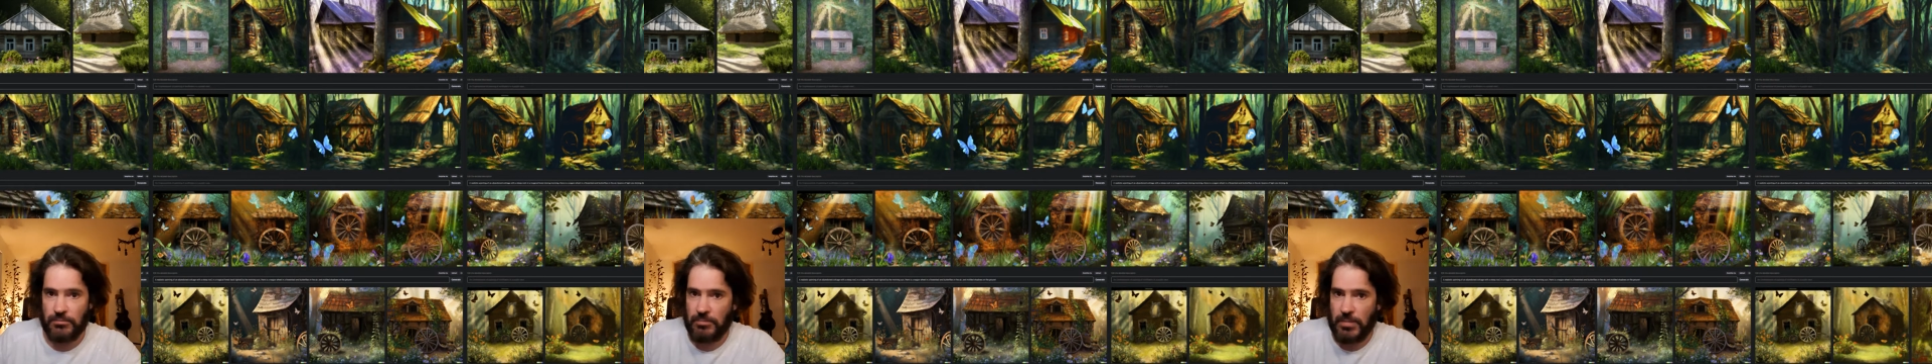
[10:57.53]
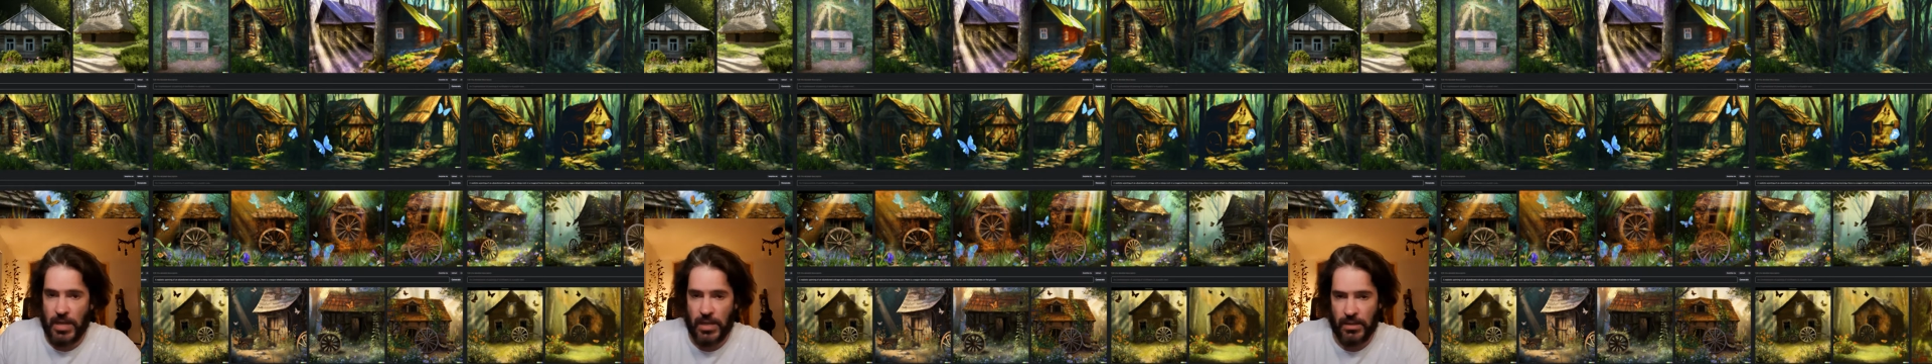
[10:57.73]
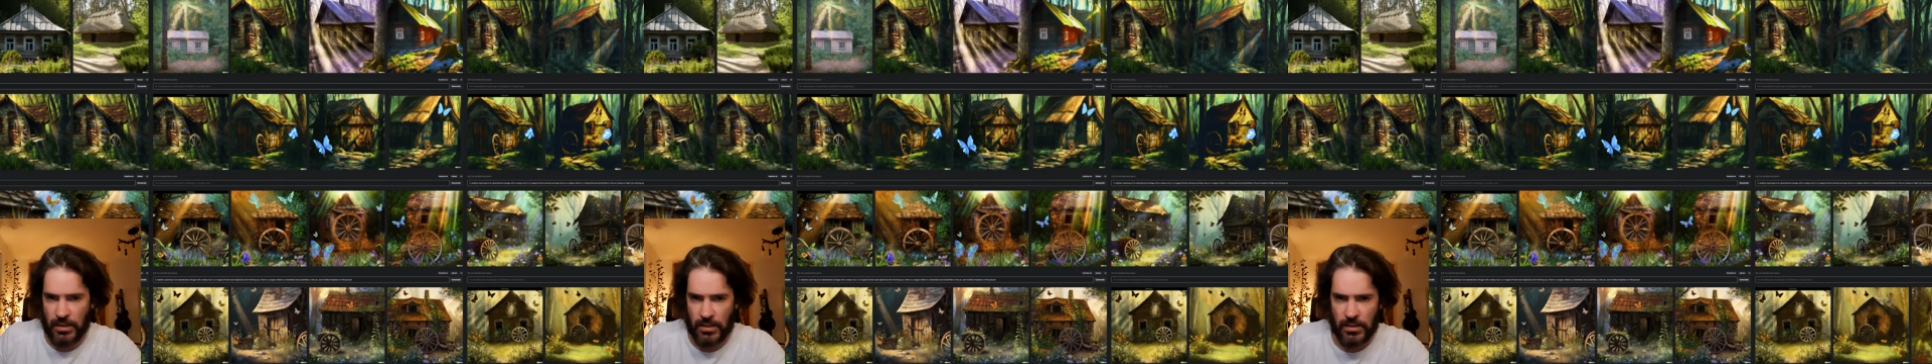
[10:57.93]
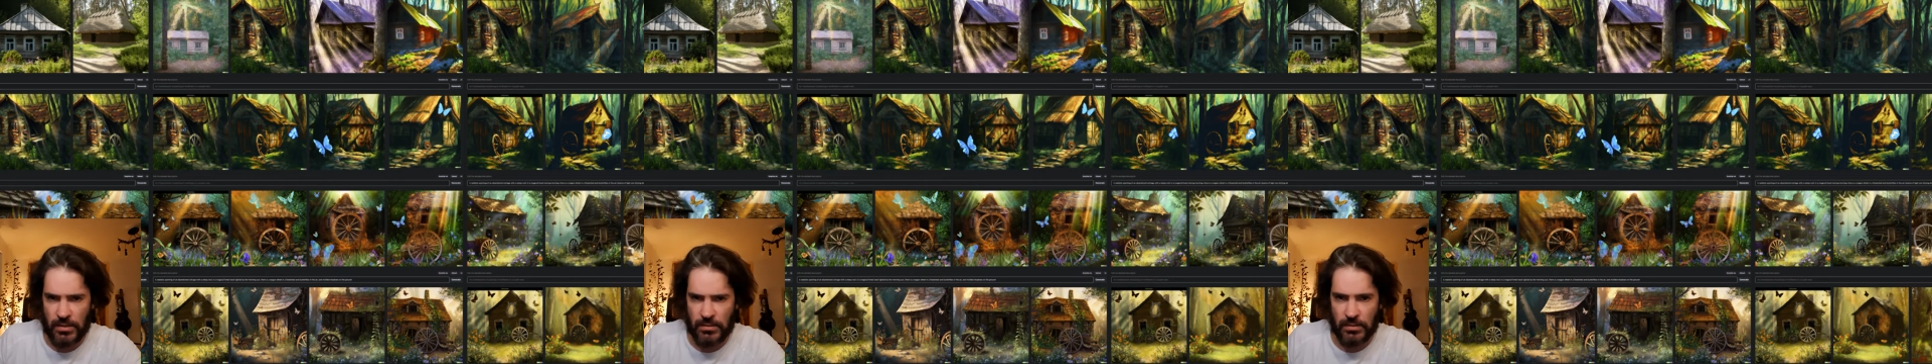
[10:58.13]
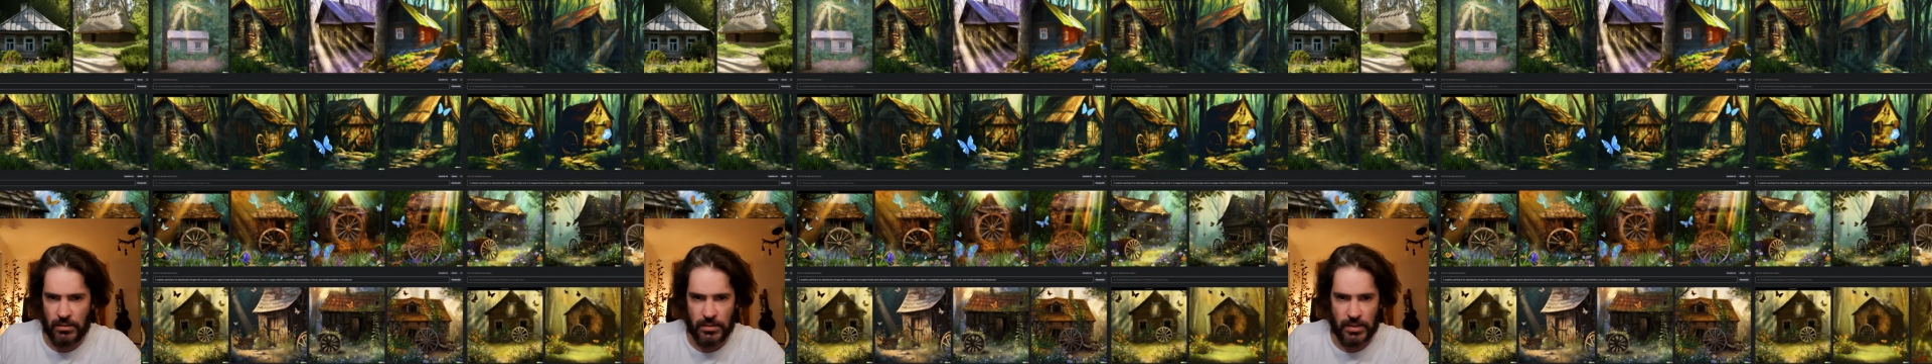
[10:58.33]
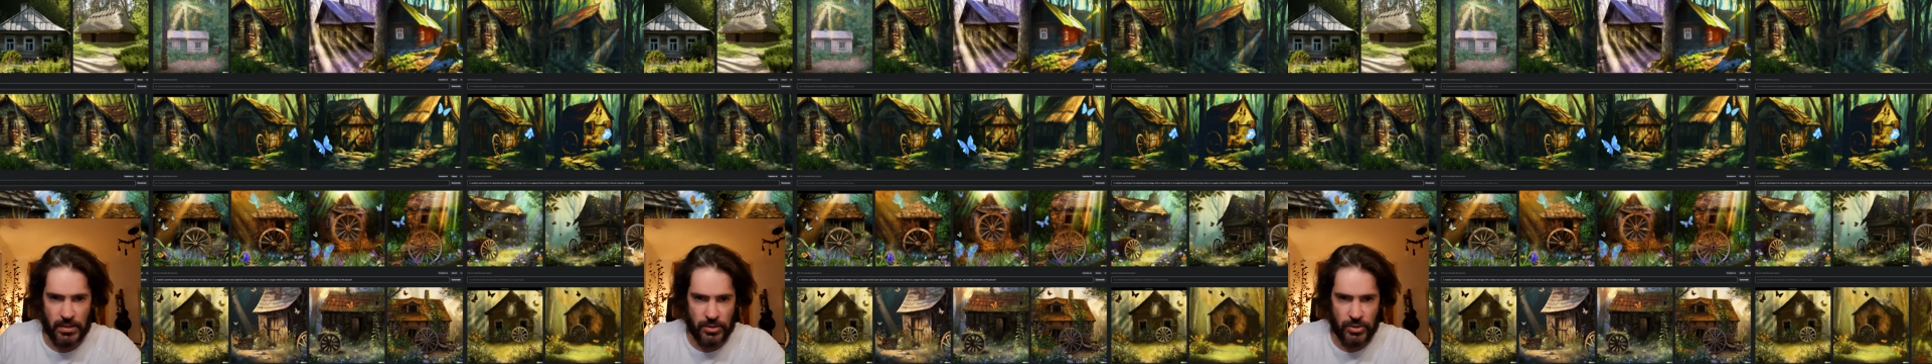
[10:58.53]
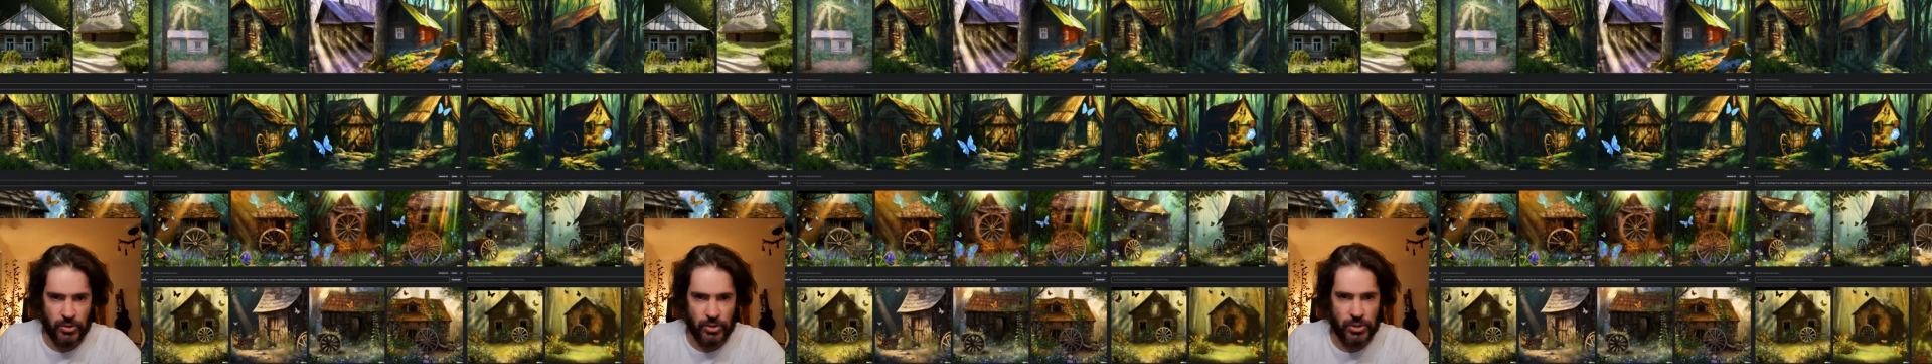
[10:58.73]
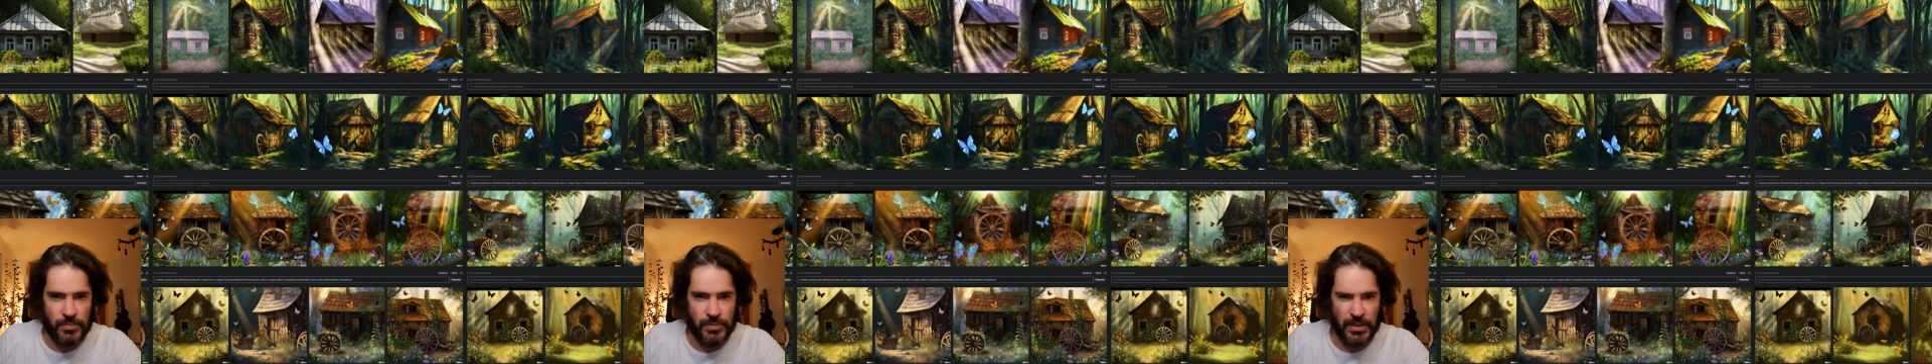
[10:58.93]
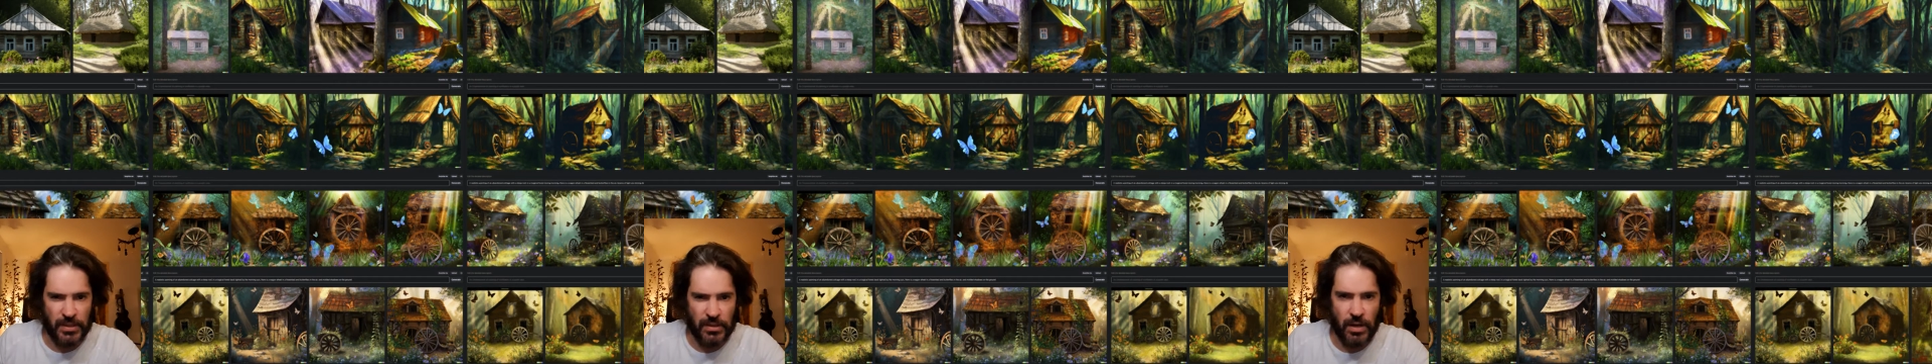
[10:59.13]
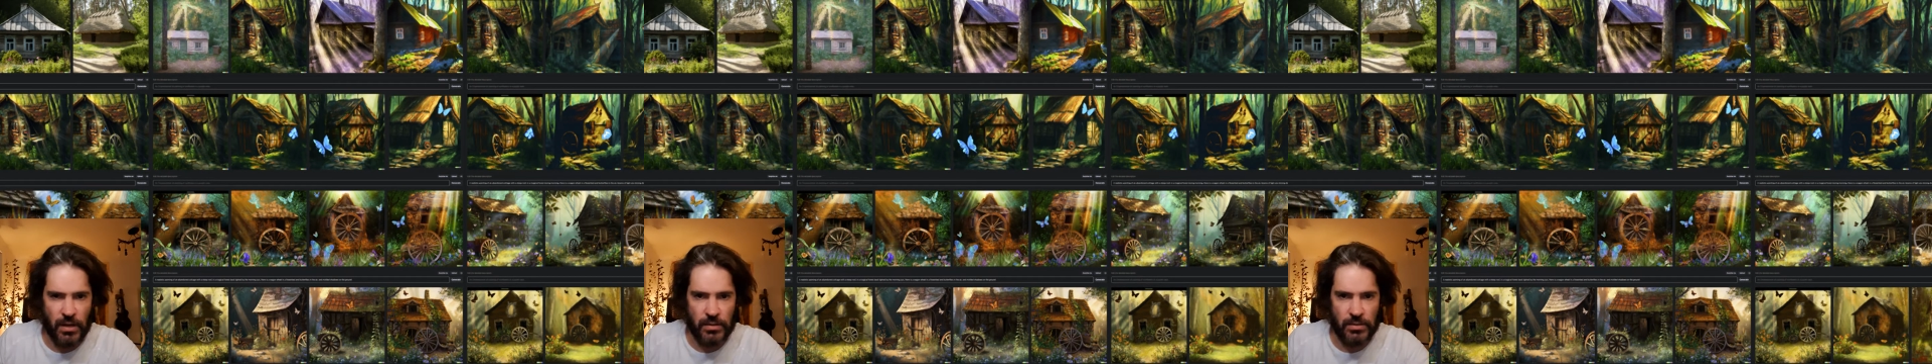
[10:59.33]
and there should just be a
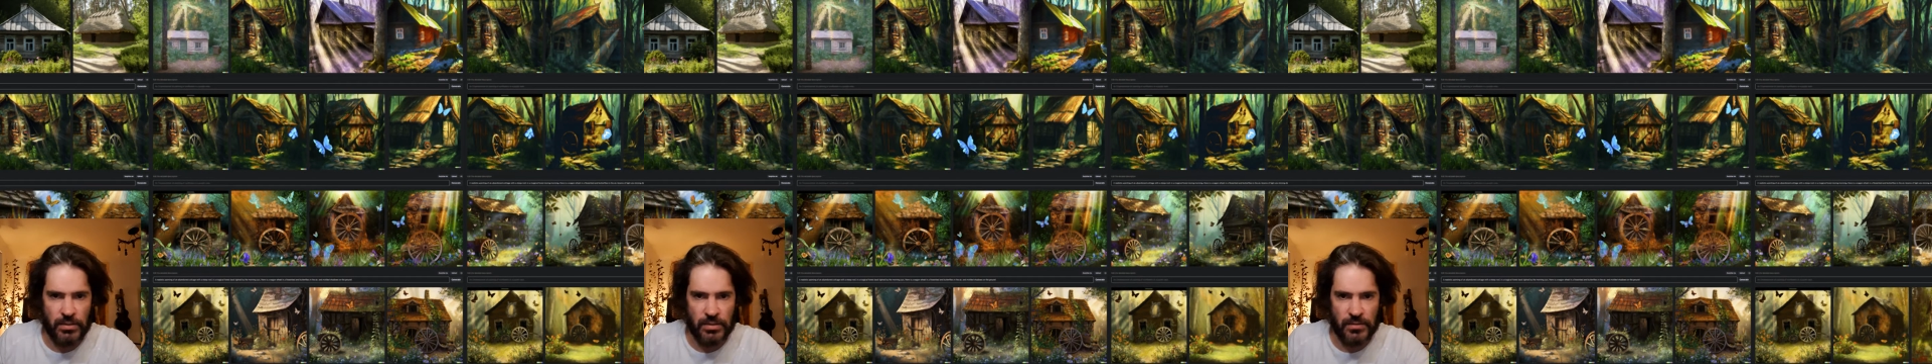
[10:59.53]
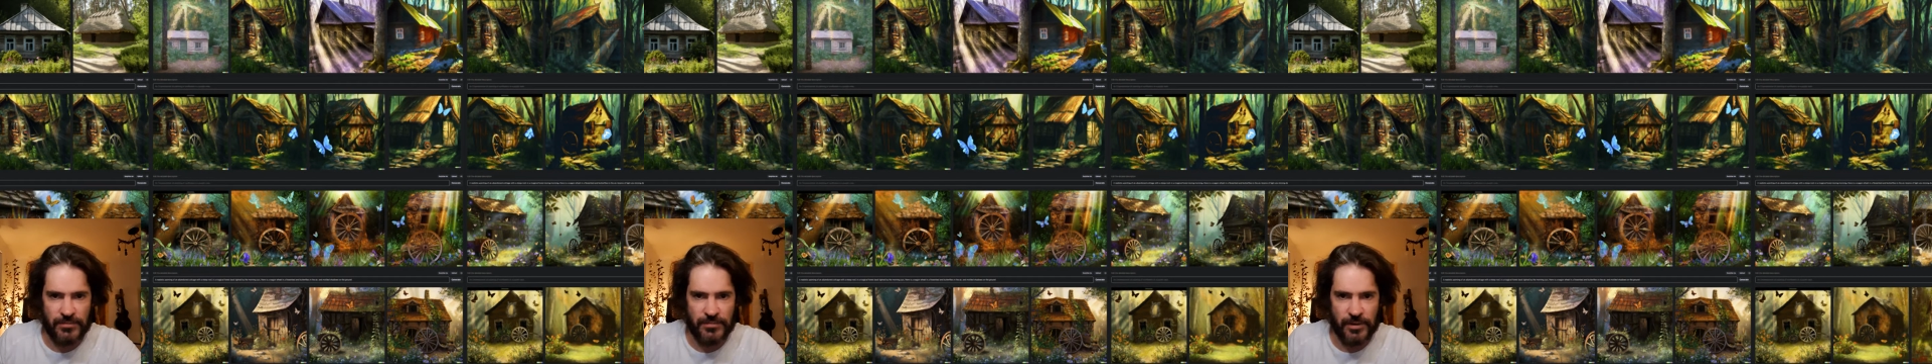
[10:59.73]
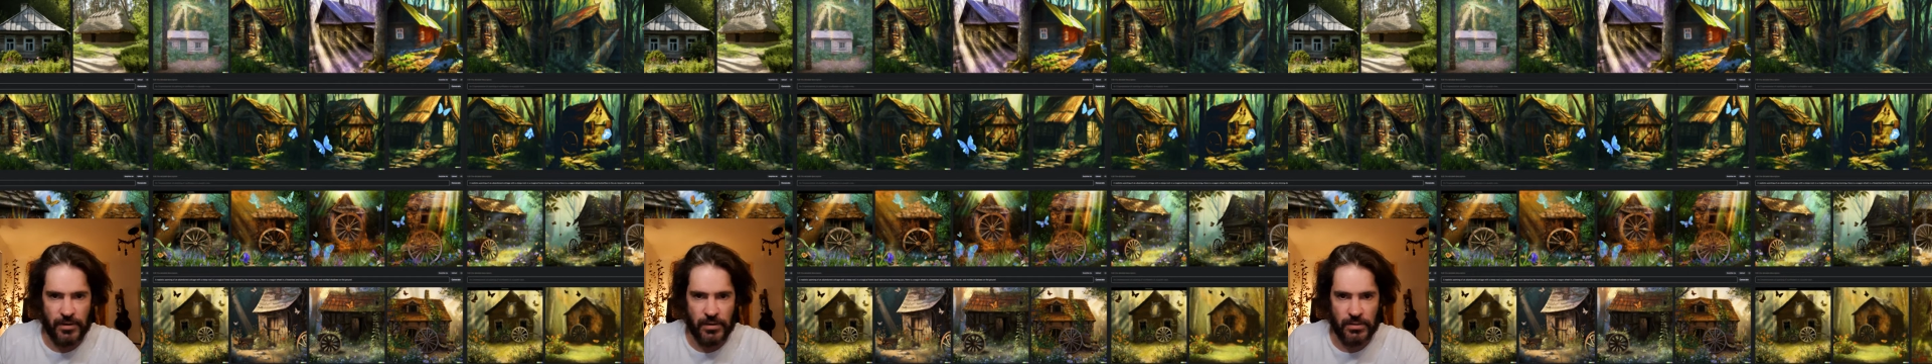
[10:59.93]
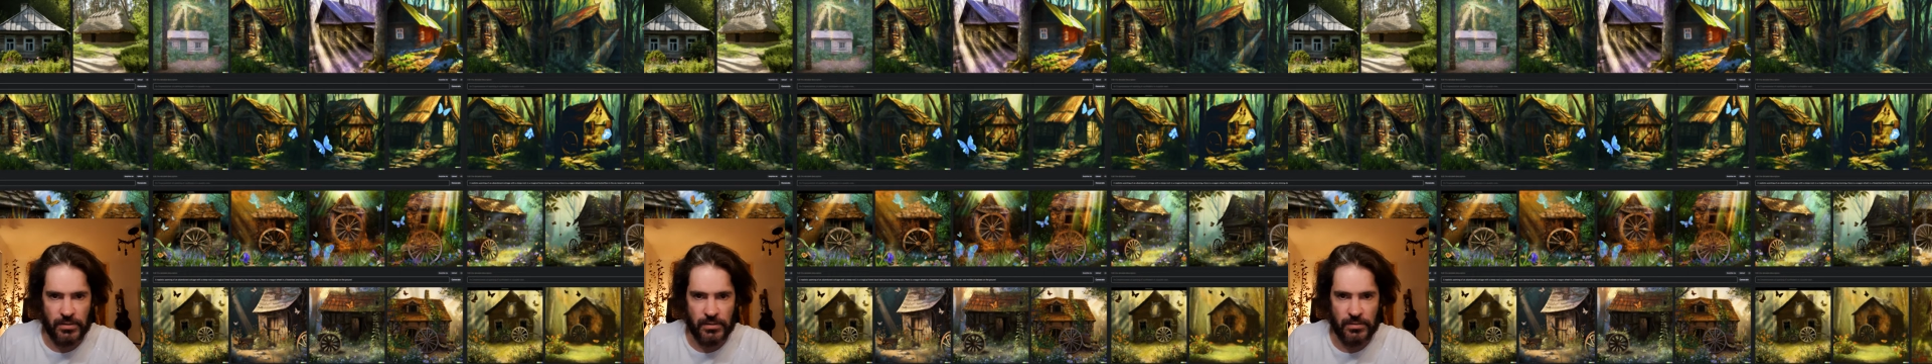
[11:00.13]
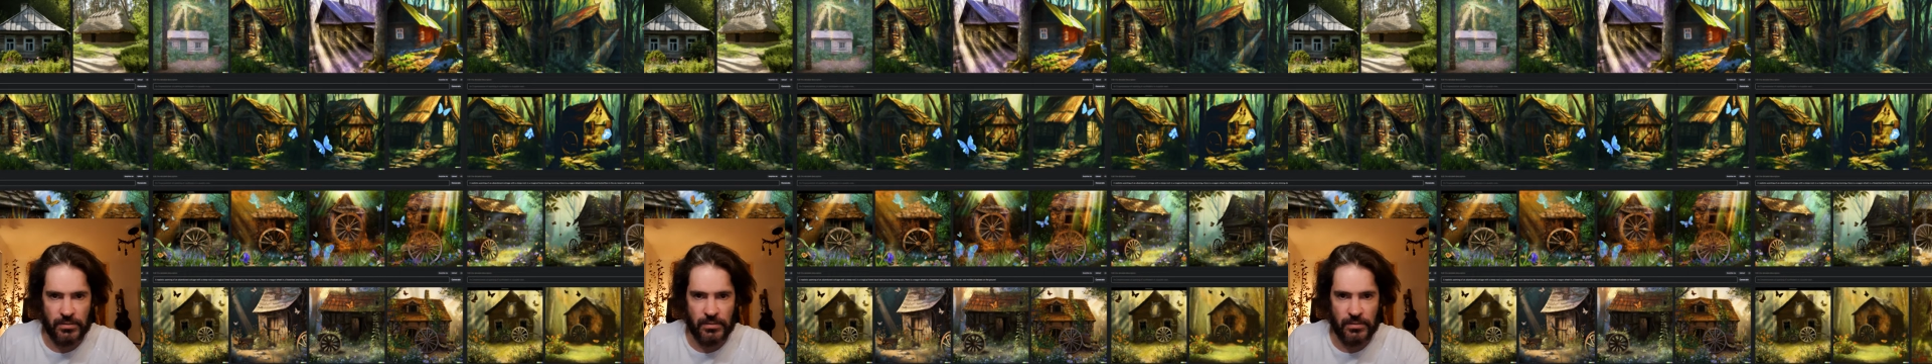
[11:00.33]
cottage in the forest.